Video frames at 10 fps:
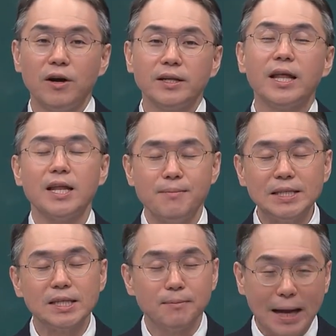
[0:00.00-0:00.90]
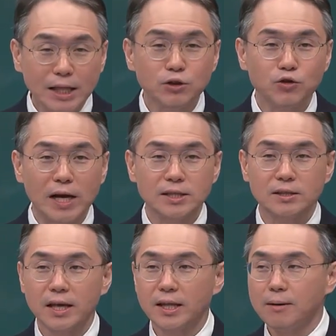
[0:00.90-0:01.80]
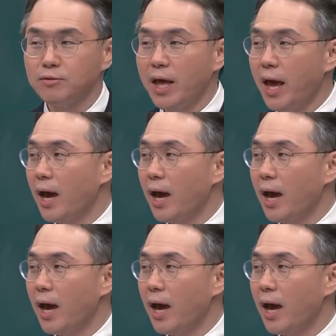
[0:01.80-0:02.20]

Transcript: Blurred images can come out.